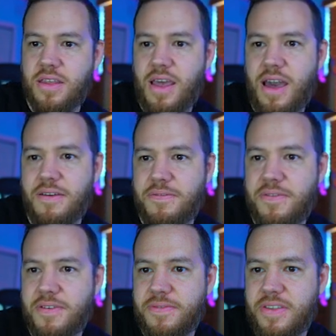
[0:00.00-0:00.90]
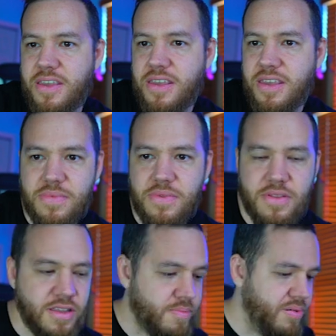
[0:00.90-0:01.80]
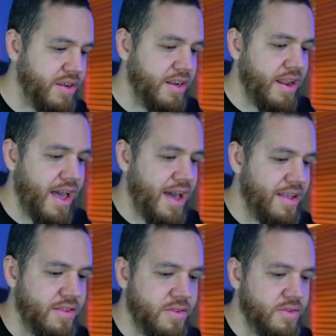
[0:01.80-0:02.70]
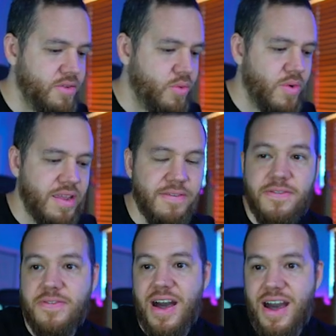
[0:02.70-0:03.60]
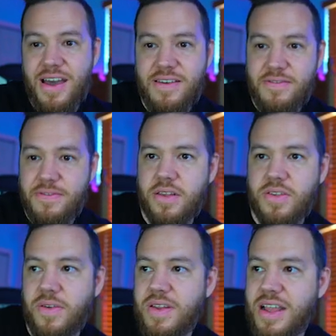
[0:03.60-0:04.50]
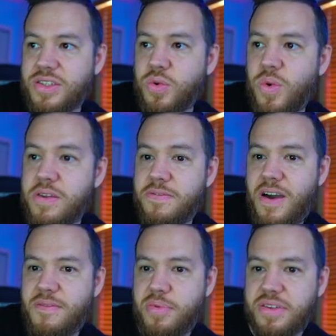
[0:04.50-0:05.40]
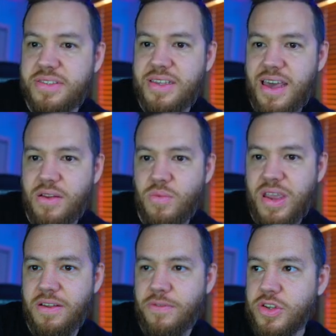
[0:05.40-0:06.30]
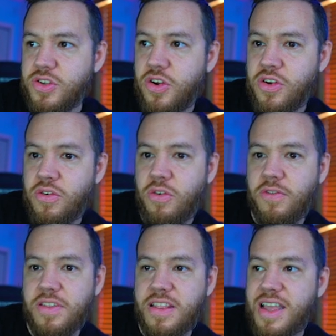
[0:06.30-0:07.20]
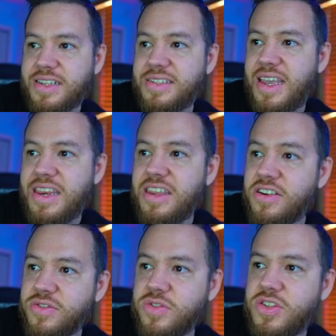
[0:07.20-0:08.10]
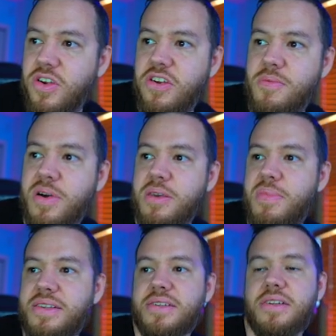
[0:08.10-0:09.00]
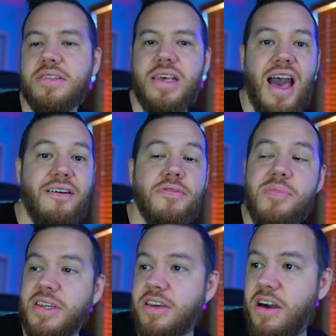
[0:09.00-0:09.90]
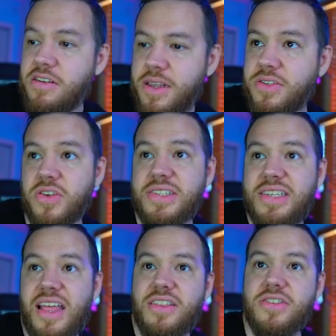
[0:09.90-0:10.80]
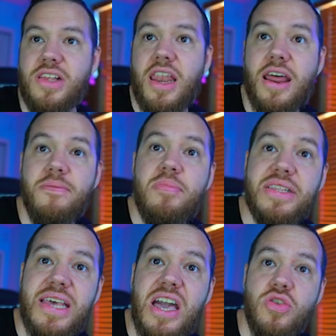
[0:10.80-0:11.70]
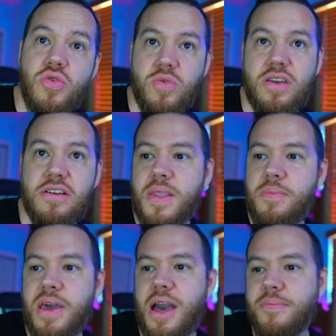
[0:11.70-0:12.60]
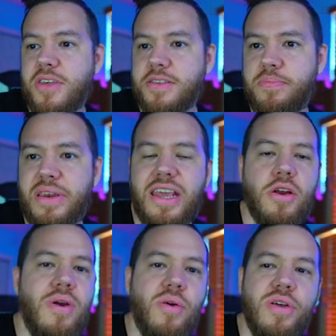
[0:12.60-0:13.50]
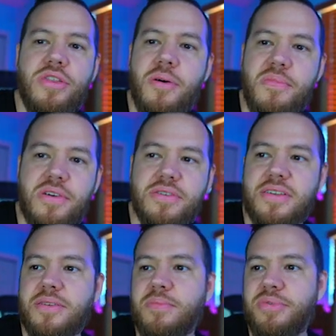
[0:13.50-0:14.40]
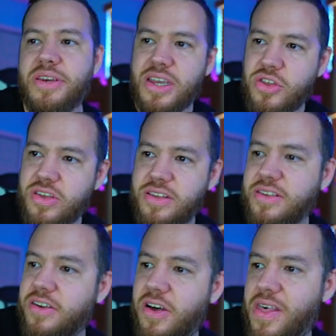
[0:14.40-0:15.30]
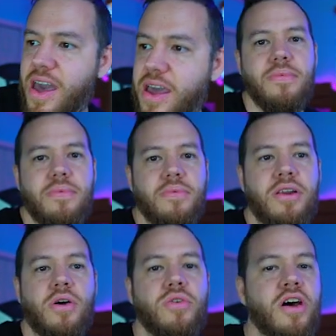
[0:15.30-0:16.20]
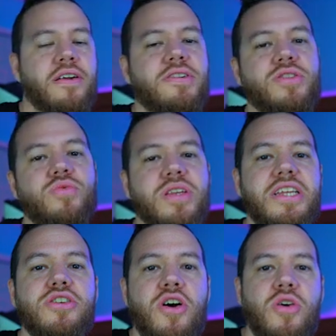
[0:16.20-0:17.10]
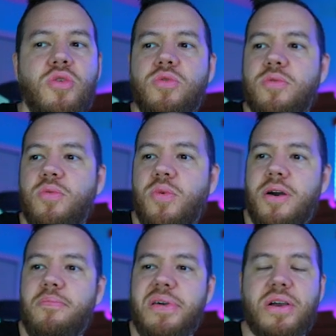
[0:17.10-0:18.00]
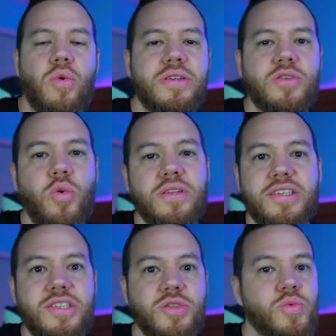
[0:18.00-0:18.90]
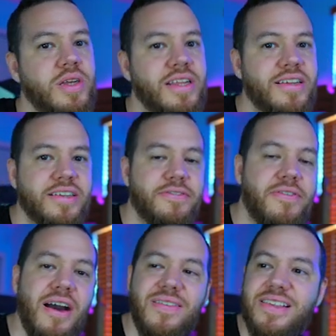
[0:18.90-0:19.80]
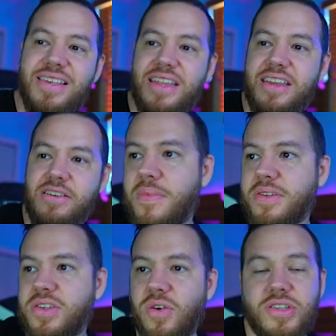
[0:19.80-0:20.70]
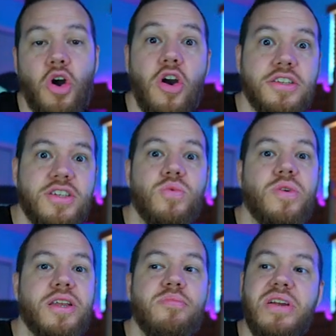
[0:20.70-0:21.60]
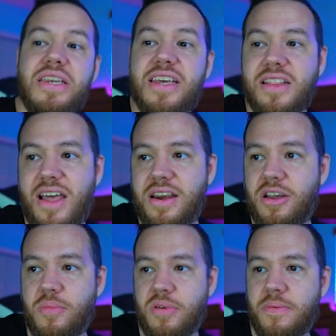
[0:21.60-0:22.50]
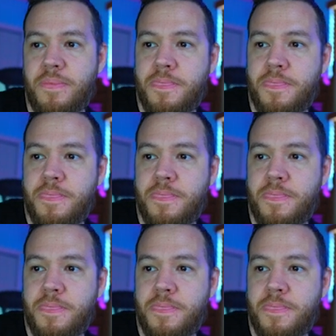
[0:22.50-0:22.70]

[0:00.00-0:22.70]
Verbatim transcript: at 50. Let's put it at 25. So even at 25% rate of return over the next 10 years would turn your money basically into $500,000. So you see that there's a lot of potential here. But yeah, I'm just playing around with numbers and predictions and all that. You know, none of us really know what Bitcoin's going to do in the next 5 to 10 years. So it's hard to really predict that number.